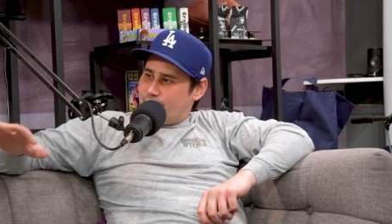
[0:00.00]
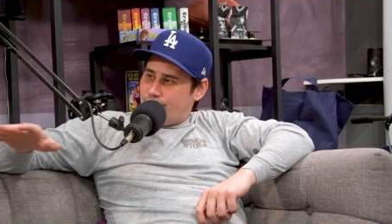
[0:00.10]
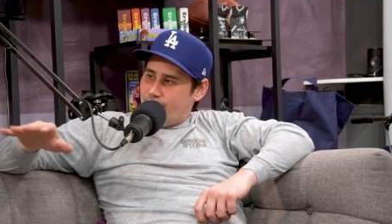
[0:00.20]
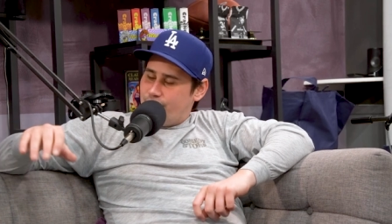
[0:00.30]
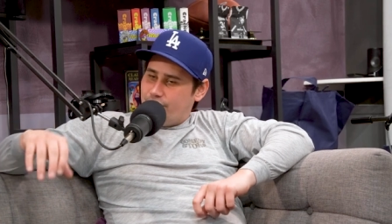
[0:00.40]

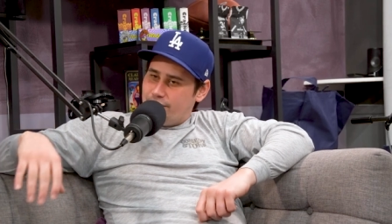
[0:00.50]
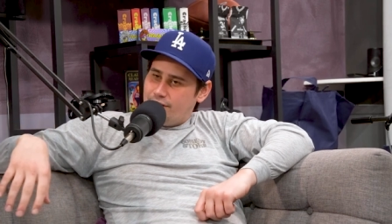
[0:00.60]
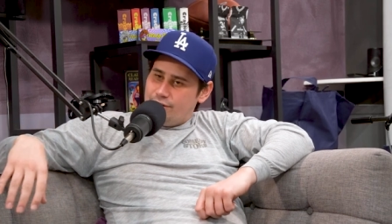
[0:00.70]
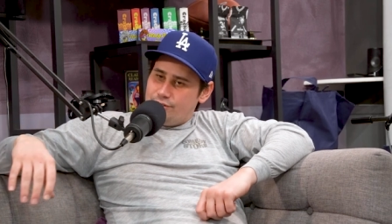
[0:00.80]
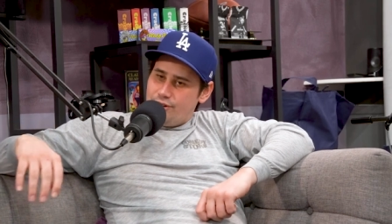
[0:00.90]
serve anything,
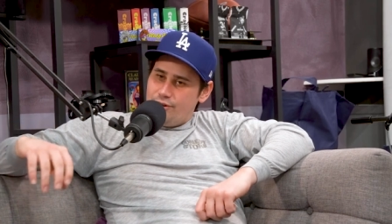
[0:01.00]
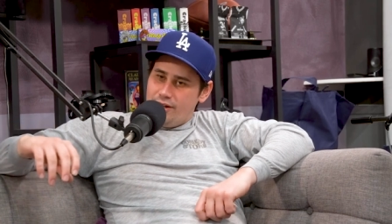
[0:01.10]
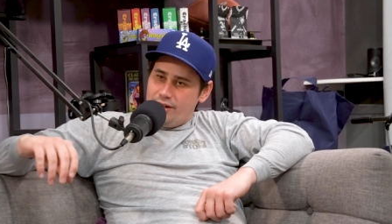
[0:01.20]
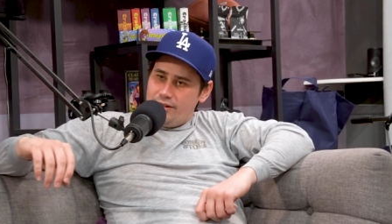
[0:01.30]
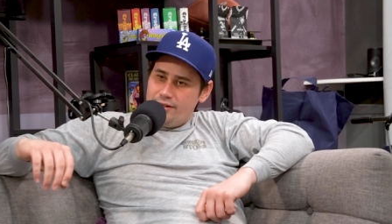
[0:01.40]
and so
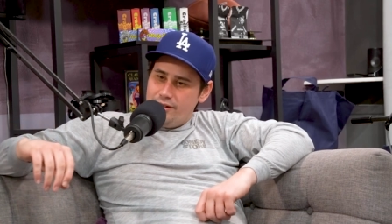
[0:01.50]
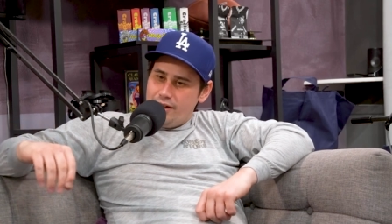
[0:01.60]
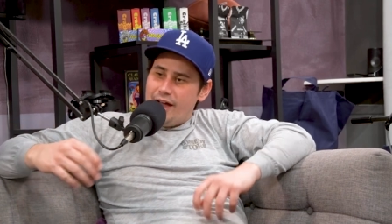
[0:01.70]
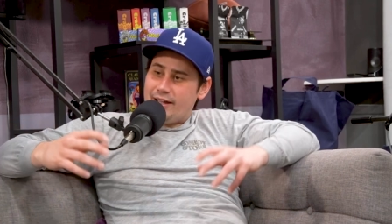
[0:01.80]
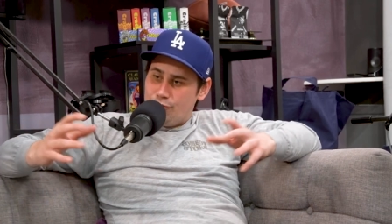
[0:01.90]
uh,
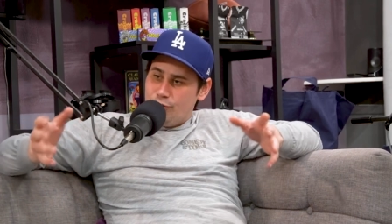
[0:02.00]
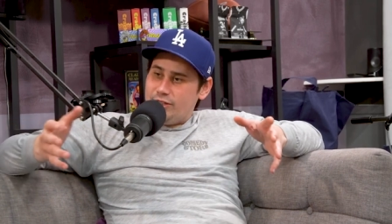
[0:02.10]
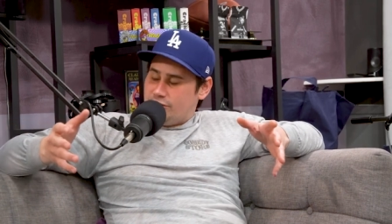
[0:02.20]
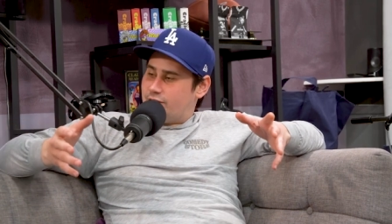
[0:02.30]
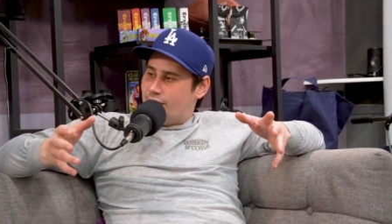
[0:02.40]
I get
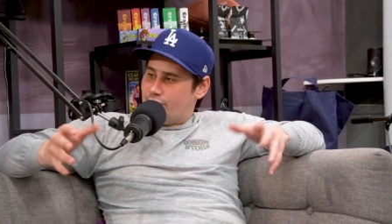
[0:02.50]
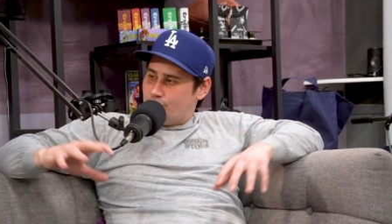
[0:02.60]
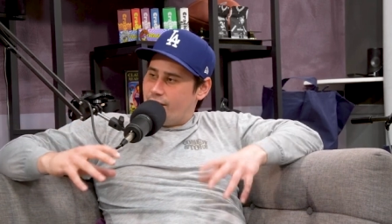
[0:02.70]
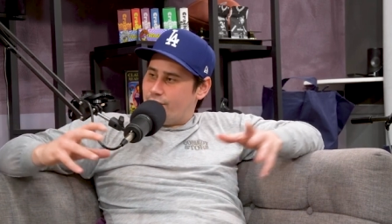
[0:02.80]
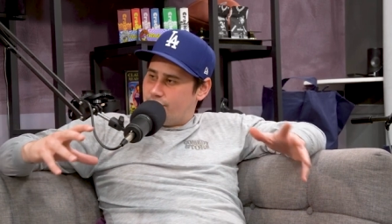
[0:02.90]
really scared,
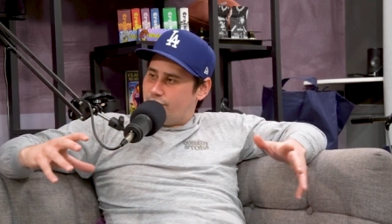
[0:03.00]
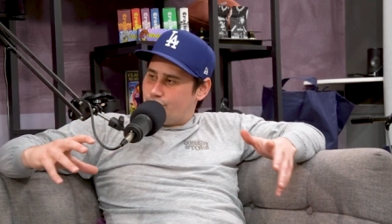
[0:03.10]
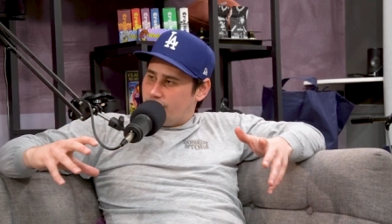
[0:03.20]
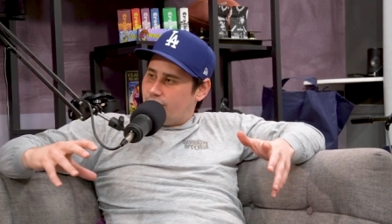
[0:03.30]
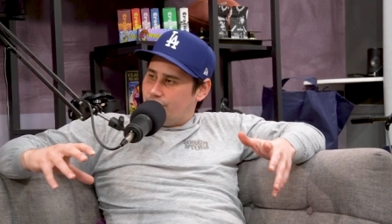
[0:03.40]
so I have to
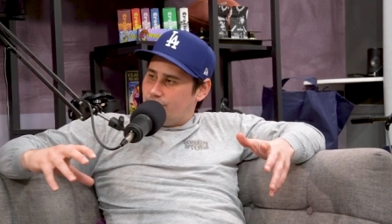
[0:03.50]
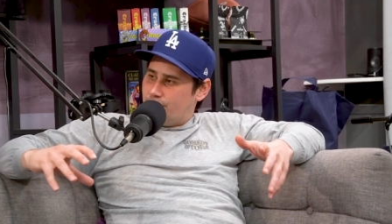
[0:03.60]
drink a little